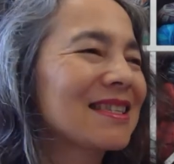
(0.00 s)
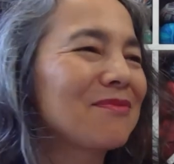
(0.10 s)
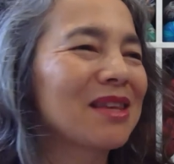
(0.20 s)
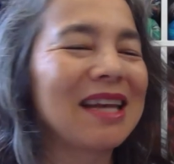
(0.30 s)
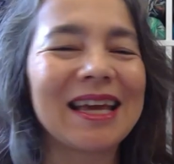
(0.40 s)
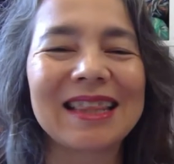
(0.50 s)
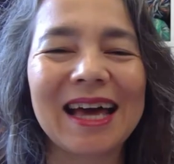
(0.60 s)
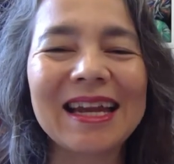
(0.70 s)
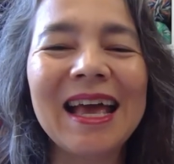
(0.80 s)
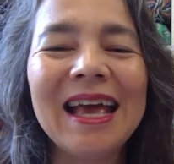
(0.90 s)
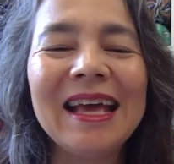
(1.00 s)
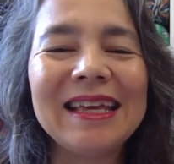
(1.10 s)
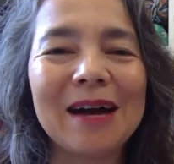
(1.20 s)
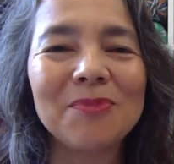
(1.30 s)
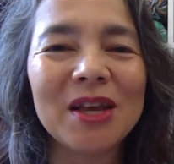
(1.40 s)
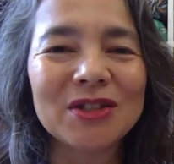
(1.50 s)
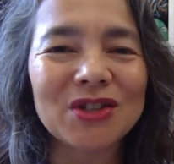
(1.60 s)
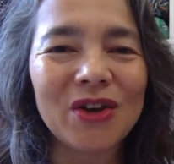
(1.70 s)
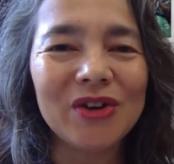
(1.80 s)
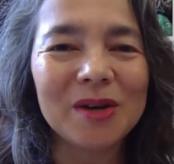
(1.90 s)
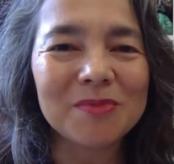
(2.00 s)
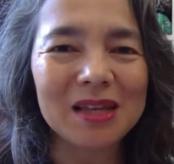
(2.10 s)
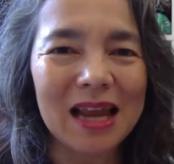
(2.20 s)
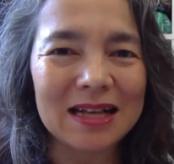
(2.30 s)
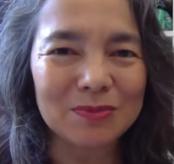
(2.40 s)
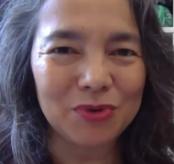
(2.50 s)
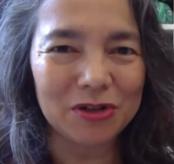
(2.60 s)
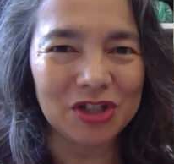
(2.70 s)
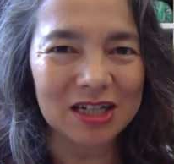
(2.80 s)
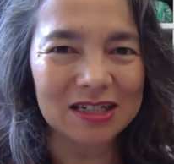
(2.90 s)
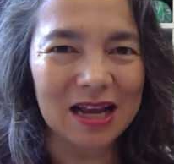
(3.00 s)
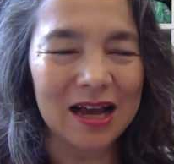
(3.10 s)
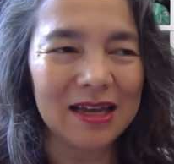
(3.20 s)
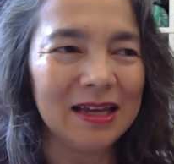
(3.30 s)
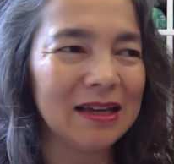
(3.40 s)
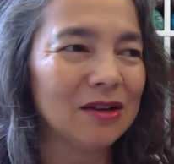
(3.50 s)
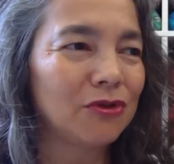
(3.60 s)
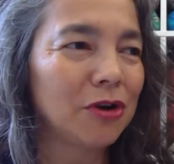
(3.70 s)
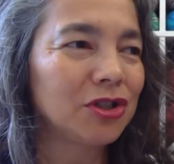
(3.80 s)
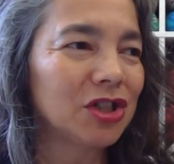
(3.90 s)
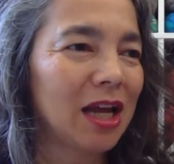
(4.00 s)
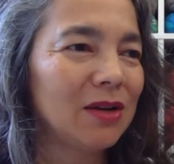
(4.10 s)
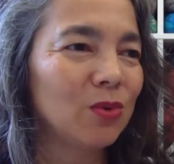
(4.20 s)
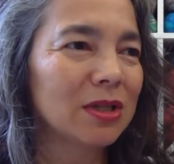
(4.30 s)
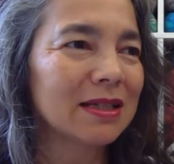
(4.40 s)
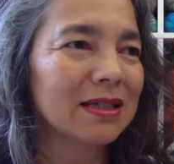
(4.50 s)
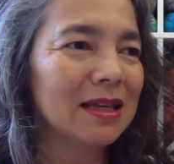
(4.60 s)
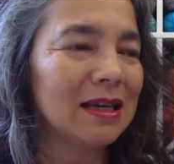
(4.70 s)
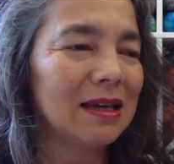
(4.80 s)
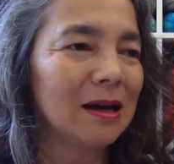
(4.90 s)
Something like that. Yeah. So the last project I crocheted was the